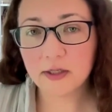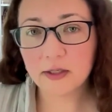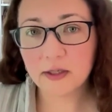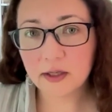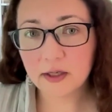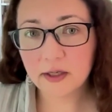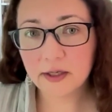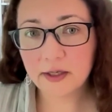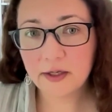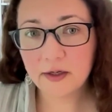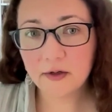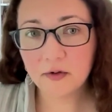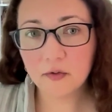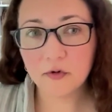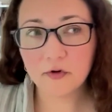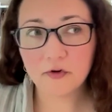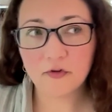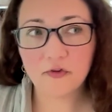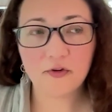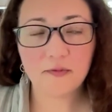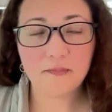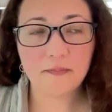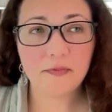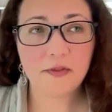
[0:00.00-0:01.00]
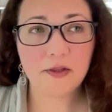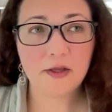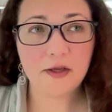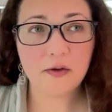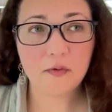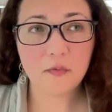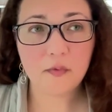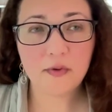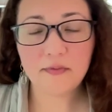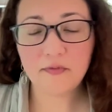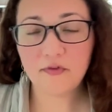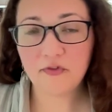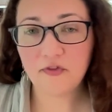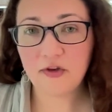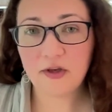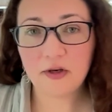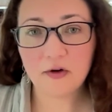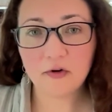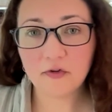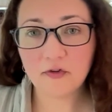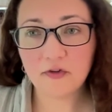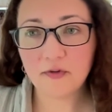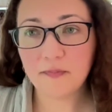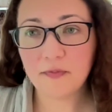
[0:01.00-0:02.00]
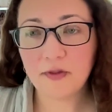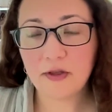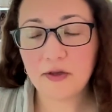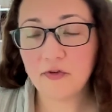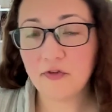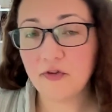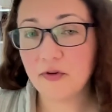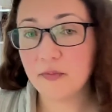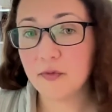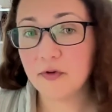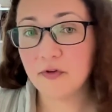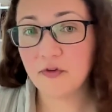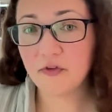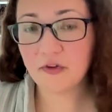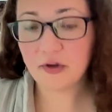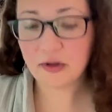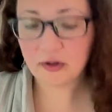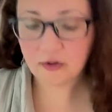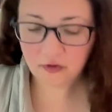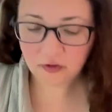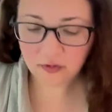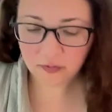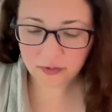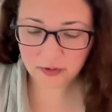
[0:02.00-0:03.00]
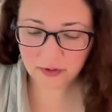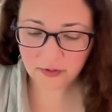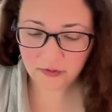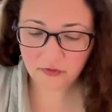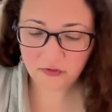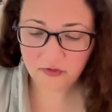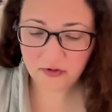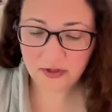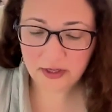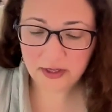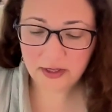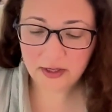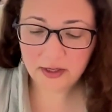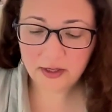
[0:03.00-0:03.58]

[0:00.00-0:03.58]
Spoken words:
online or something we've seen or something someone said to us.